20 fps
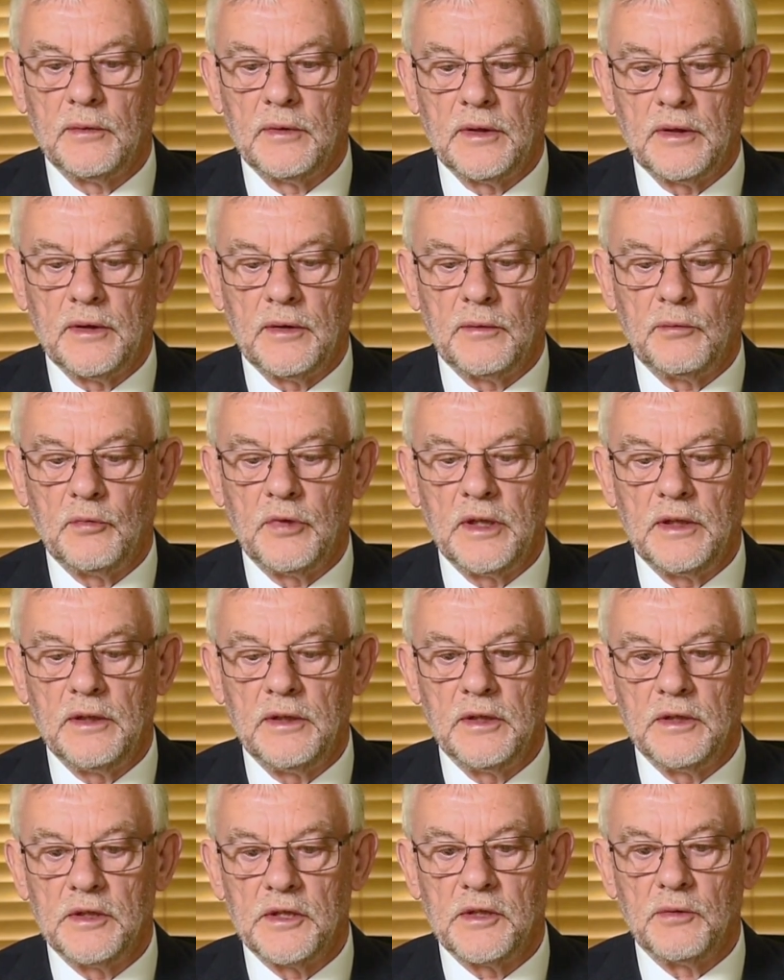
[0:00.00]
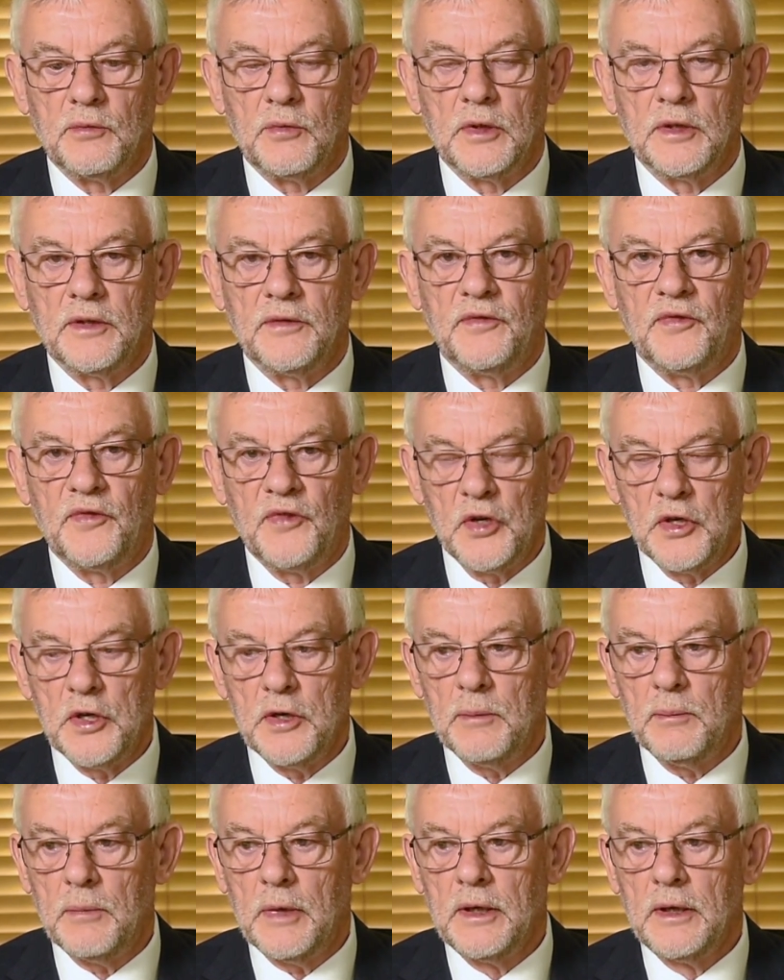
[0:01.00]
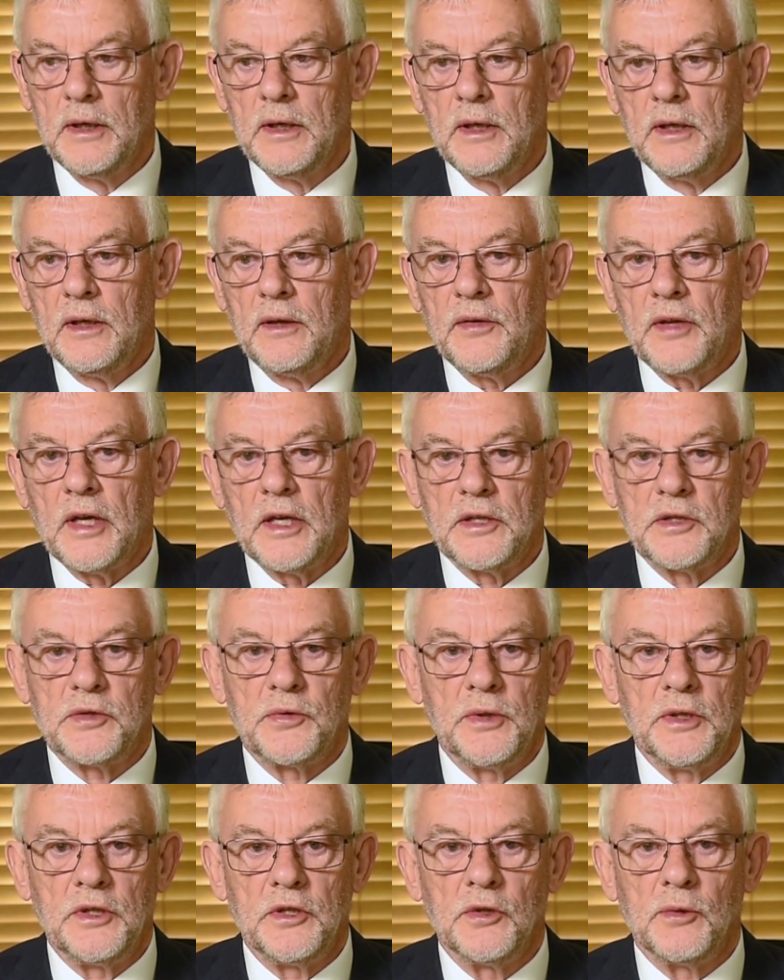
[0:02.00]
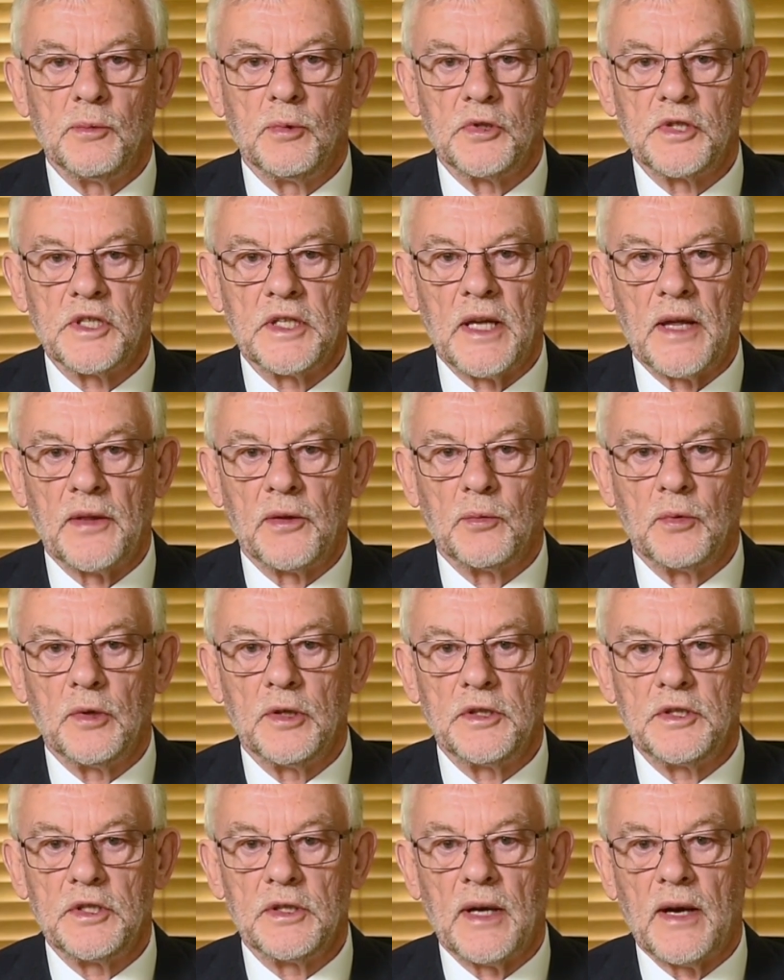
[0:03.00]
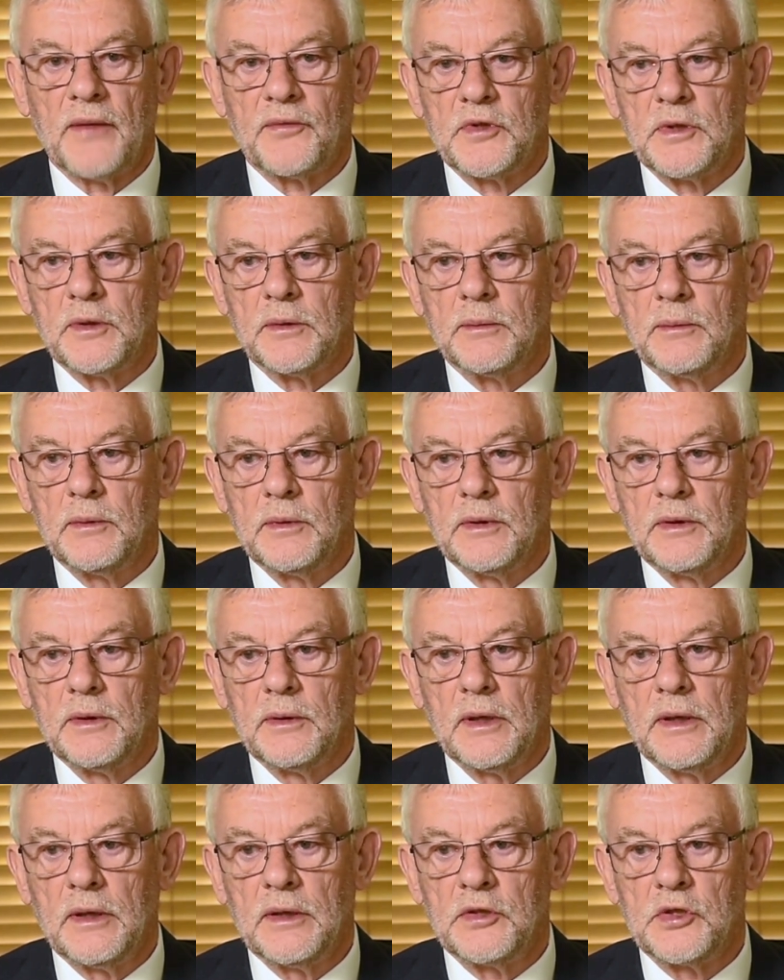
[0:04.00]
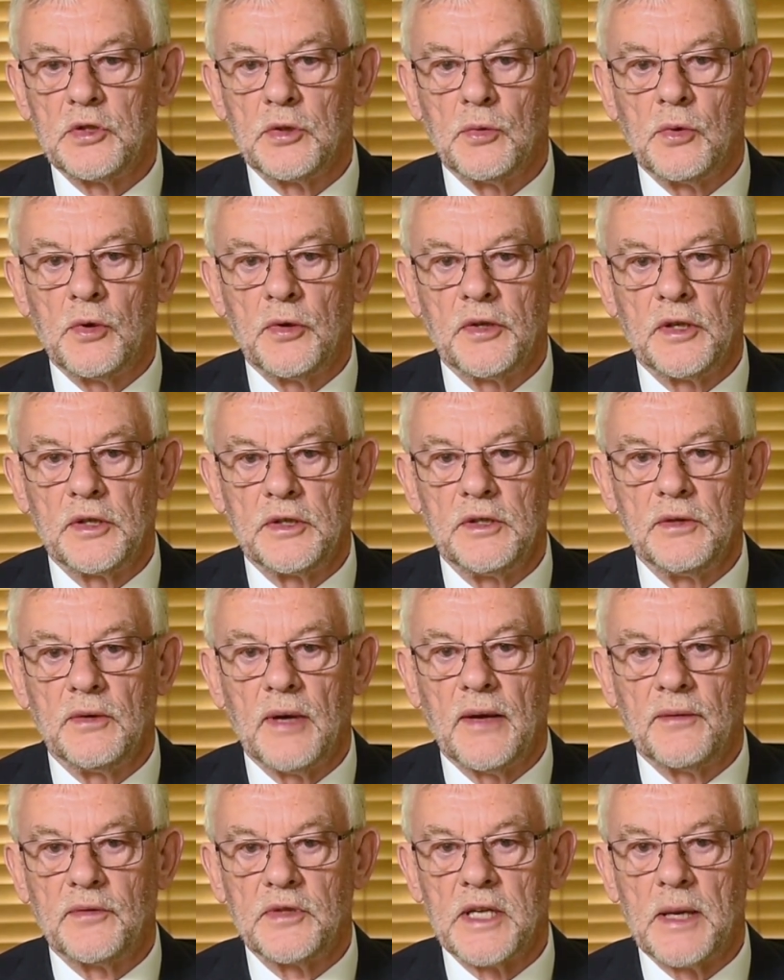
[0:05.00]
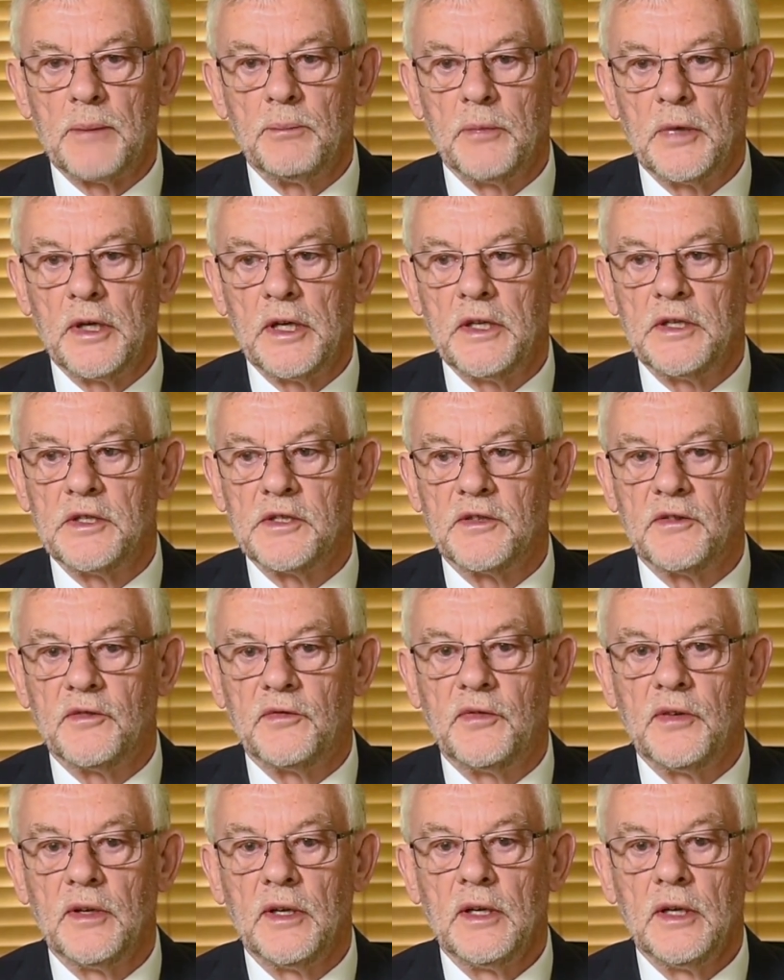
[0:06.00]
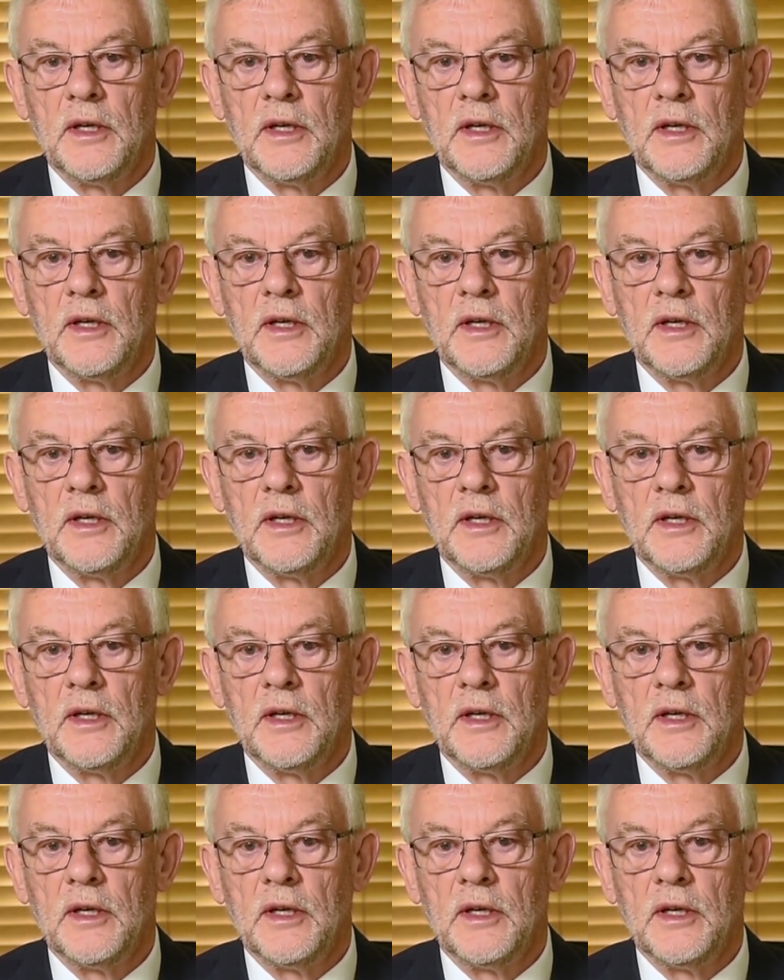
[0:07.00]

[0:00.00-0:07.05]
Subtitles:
we use the word firm those renewables. In other words, you have to ensure that you have some means of